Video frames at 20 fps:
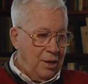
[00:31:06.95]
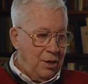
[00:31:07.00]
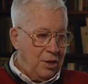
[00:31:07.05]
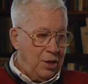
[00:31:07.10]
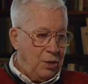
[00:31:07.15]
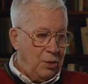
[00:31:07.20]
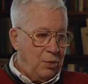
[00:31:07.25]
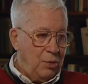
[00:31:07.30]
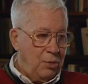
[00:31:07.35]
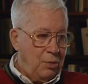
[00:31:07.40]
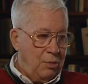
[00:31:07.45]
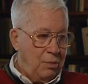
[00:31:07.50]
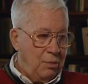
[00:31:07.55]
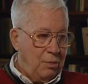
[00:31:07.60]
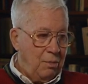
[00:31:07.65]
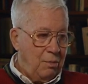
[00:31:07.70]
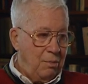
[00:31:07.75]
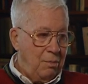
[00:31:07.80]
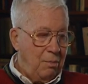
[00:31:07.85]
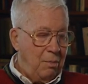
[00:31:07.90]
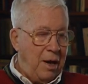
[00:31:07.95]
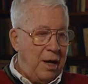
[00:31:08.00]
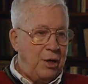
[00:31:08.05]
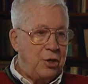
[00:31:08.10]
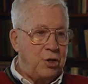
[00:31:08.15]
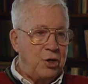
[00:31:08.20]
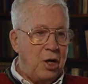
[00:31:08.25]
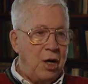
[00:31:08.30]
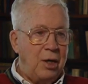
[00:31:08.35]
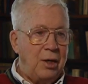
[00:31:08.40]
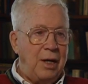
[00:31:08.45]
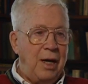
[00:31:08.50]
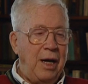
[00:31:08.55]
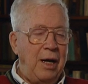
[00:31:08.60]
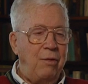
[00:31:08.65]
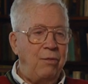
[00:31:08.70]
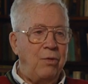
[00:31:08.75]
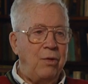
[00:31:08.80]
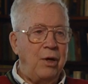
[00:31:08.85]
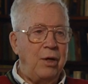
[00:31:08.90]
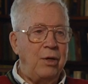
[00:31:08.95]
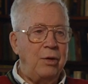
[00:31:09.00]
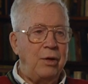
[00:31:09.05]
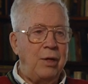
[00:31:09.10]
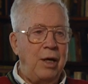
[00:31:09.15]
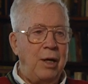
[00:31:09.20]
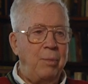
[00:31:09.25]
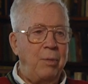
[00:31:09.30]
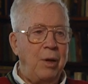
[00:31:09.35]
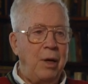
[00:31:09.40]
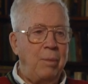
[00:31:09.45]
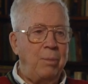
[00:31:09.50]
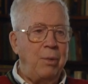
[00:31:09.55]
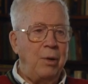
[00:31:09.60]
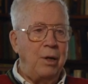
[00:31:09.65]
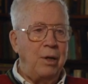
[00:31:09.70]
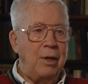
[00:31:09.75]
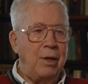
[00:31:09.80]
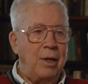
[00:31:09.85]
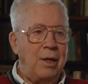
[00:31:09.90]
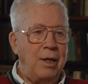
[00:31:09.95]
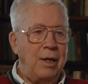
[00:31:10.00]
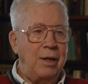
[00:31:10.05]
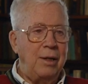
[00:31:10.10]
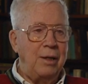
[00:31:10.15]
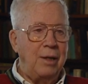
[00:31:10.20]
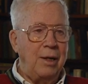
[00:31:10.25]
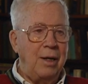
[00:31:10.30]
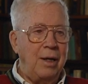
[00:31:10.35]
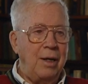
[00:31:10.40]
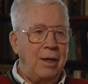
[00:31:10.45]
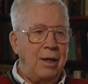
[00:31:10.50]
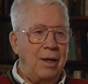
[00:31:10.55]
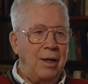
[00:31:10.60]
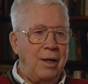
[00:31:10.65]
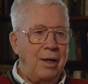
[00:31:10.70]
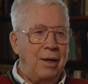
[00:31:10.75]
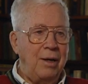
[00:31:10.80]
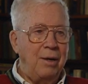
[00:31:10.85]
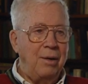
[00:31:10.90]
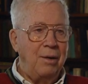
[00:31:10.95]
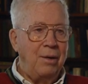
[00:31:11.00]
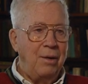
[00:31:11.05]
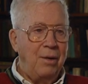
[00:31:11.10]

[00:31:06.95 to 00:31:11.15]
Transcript: to make a stockade for you, keep you up all night, and